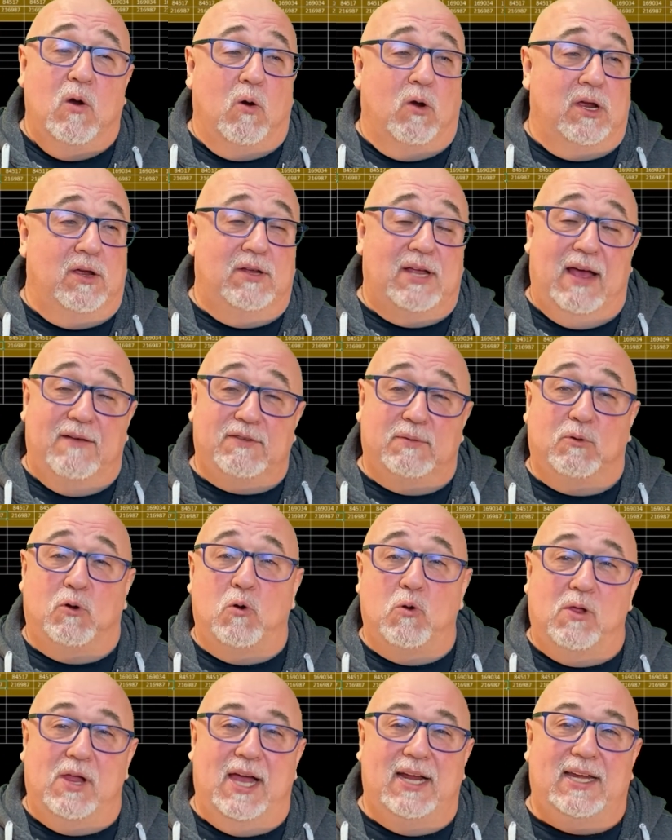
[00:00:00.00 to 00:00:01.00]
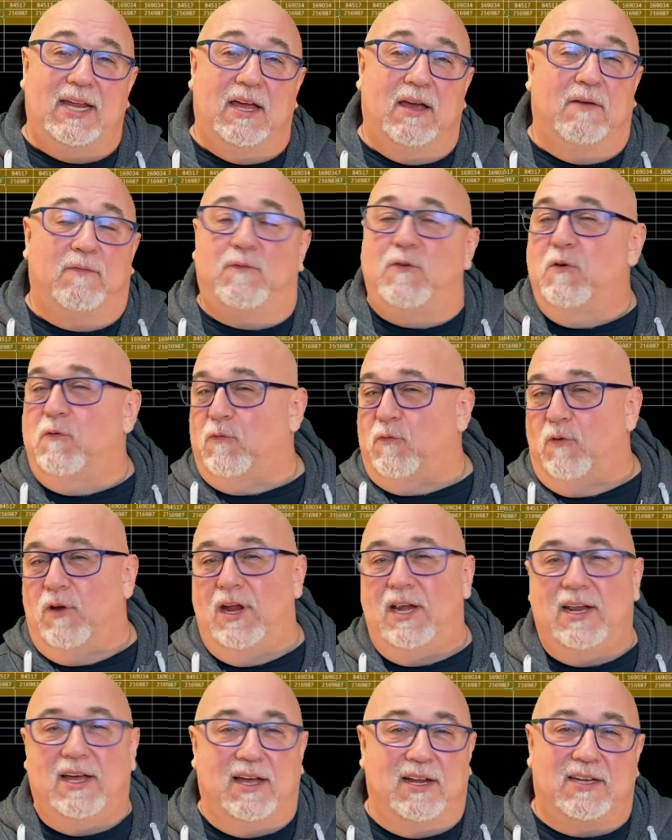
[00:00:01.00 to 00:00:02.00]
or you have some cool idea, feel
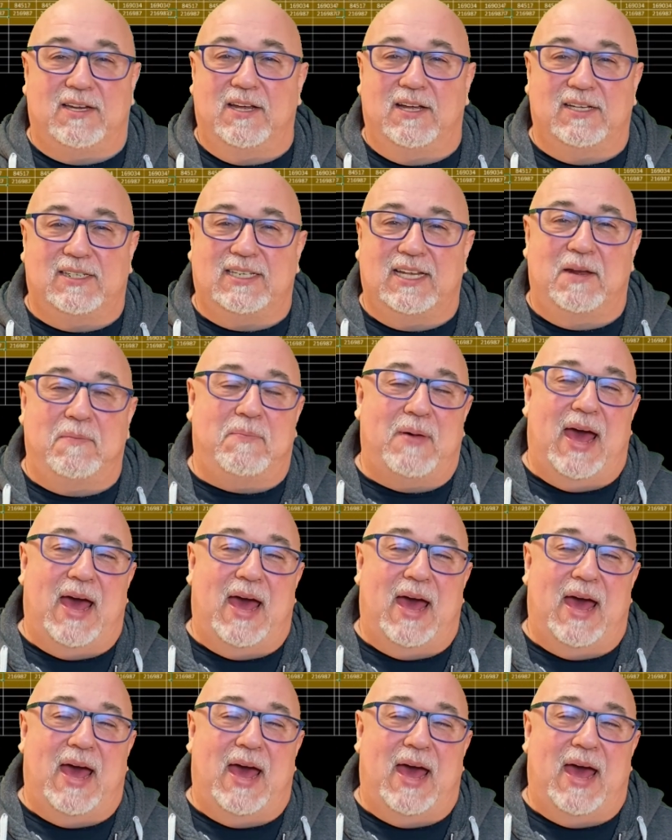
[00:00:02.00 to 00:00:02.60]
free to send it